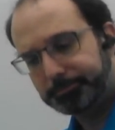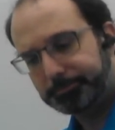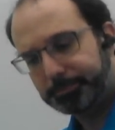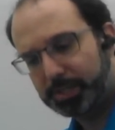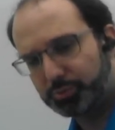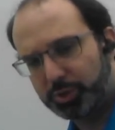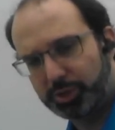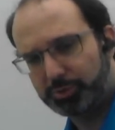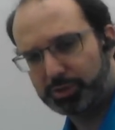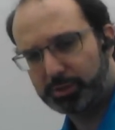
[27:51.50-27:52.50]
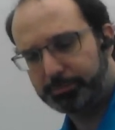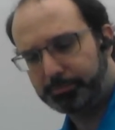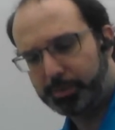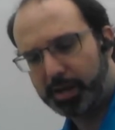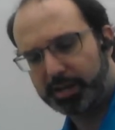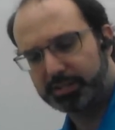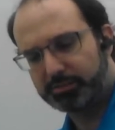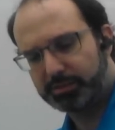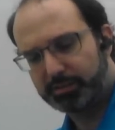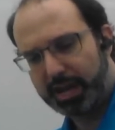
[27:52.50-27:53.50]
because we're used to
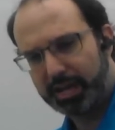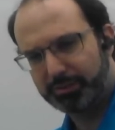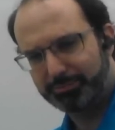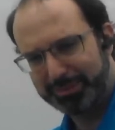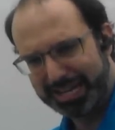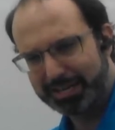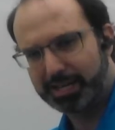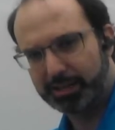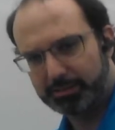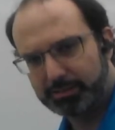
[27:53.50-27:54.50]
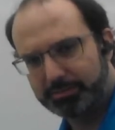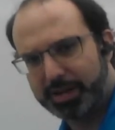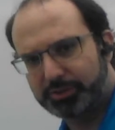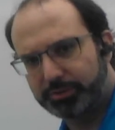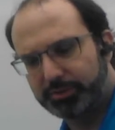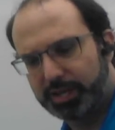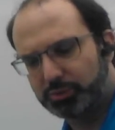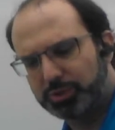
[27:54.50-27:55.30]
positive and negative meaning special things.